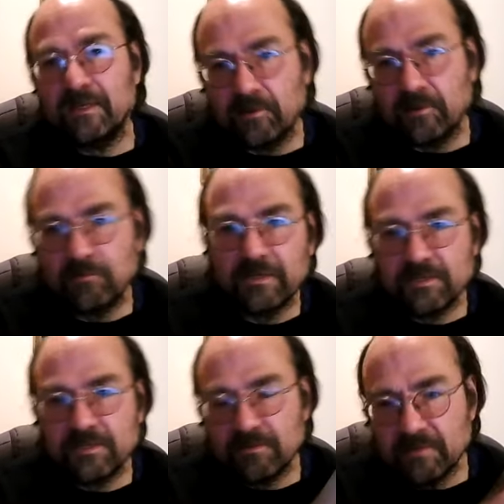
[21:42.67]
gorilla
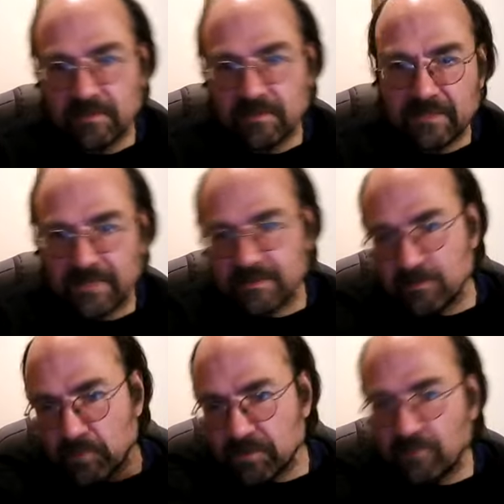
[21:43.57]
suit and did a dance and
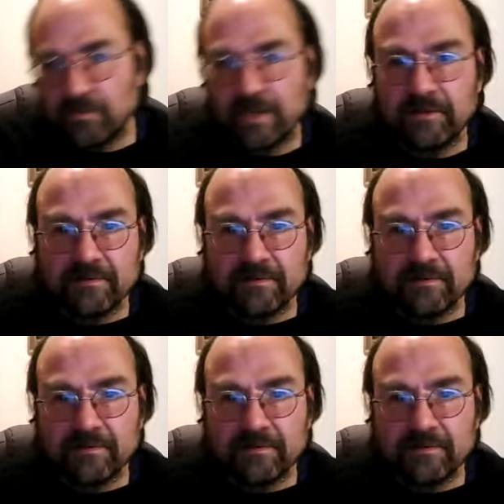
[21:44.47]
went off again.